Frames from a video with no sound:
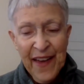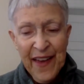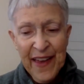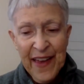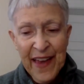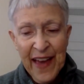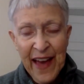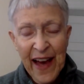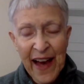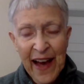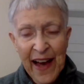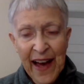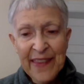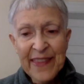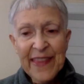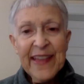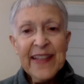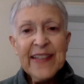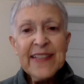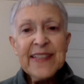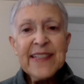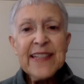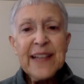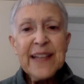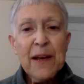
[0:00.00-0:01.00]
I think
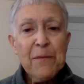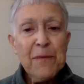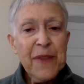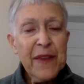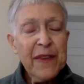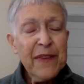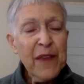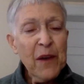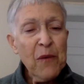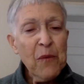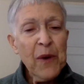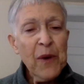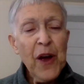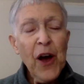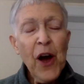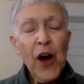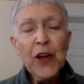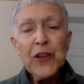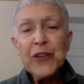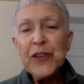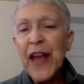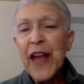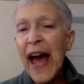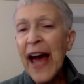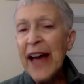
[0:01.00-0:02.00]
it's something that we all
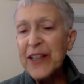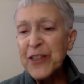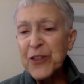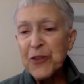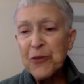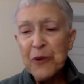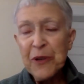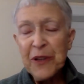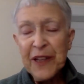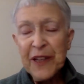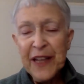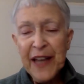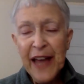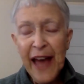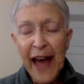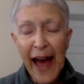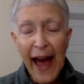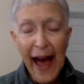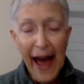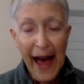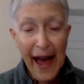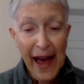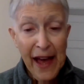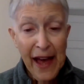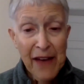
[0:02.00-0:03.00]
naturally
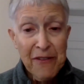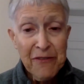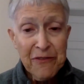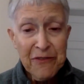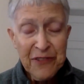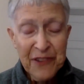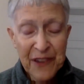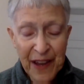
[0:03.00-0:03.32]
have,